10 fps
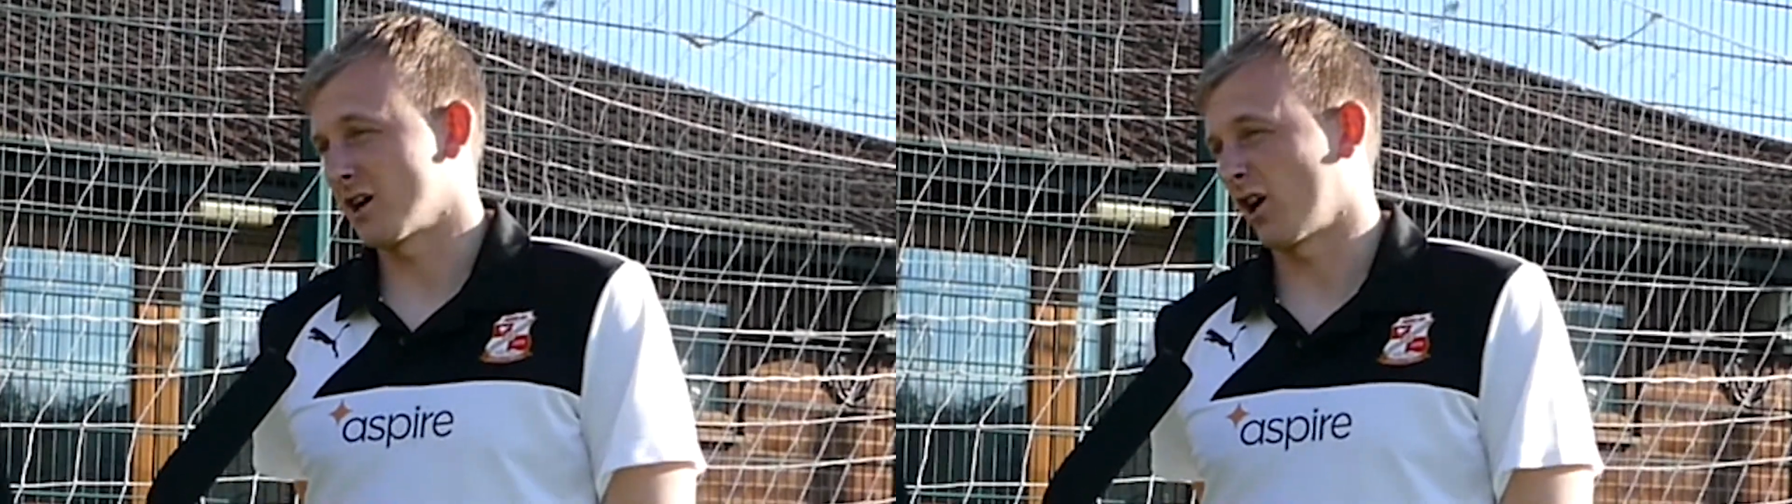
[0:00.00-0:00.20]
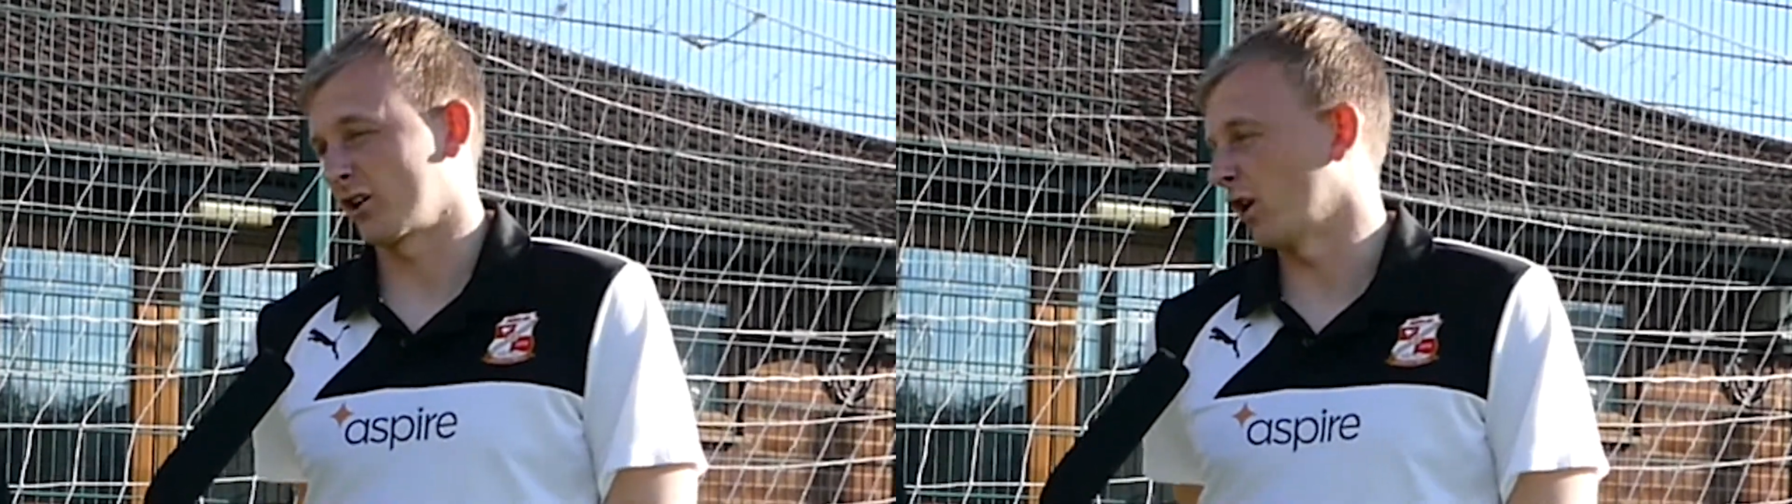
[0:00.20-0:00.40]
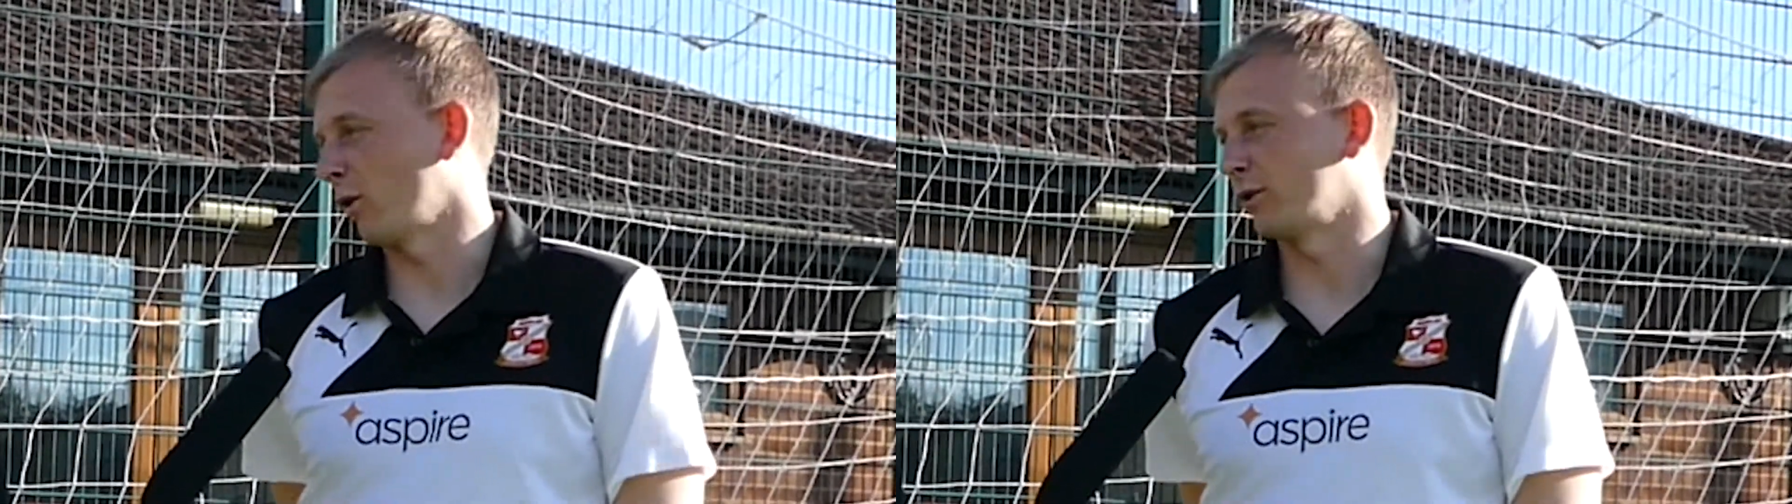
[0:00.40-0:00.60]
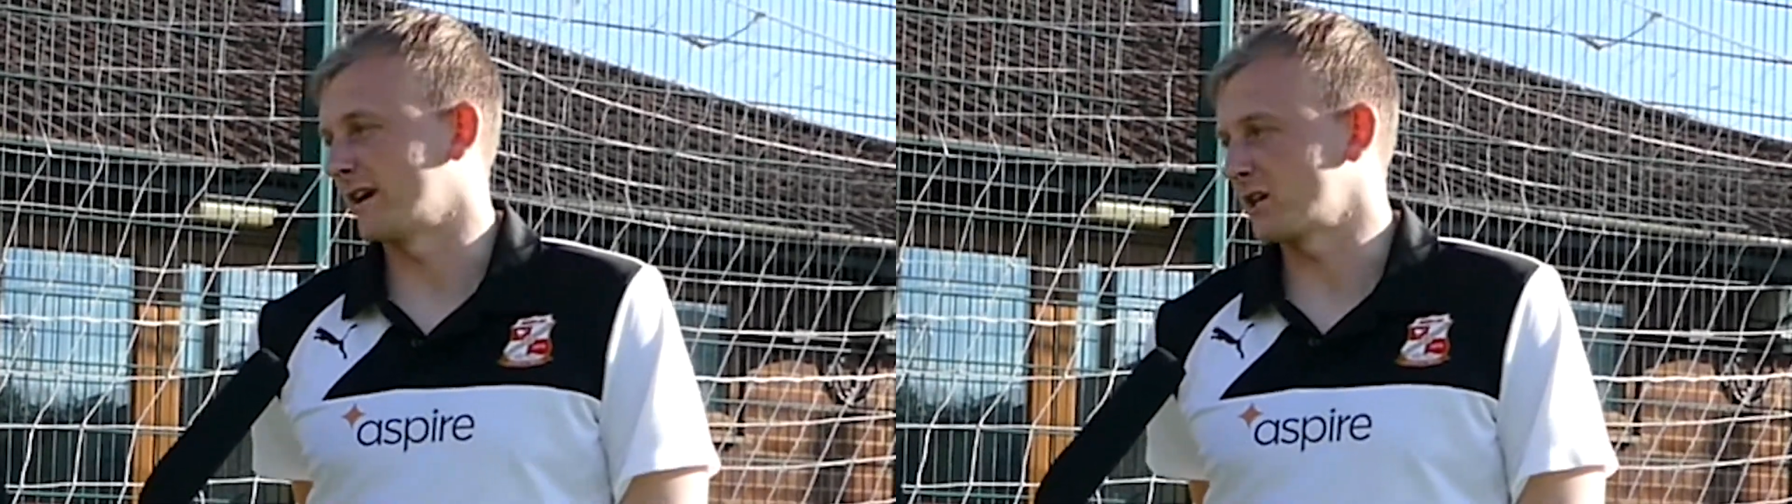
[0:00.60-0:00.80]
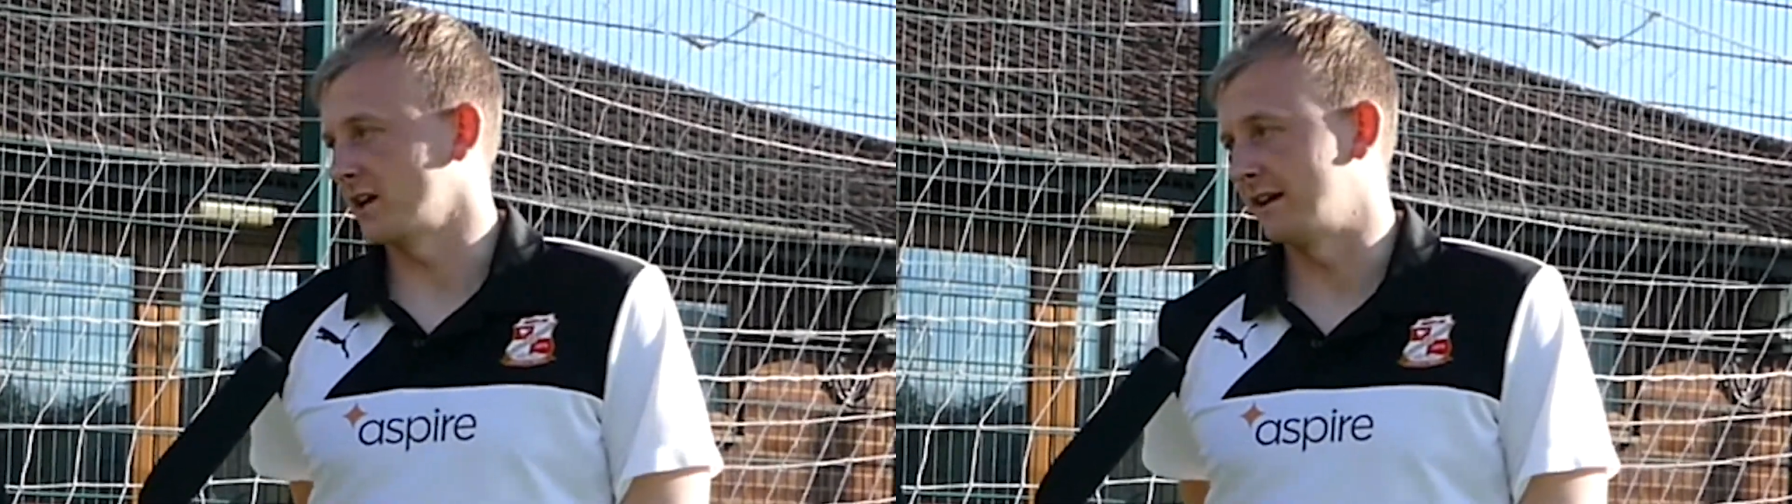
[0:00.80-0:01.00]
are going to go wrong
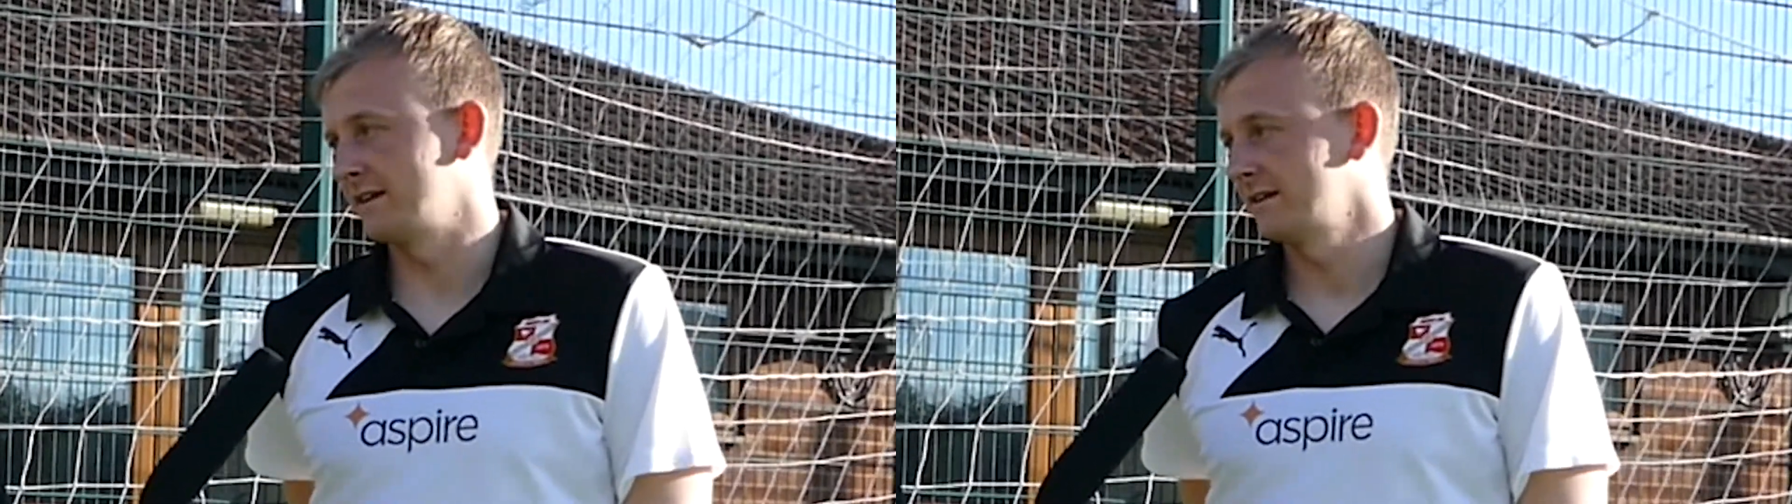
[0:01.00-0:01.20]
next year.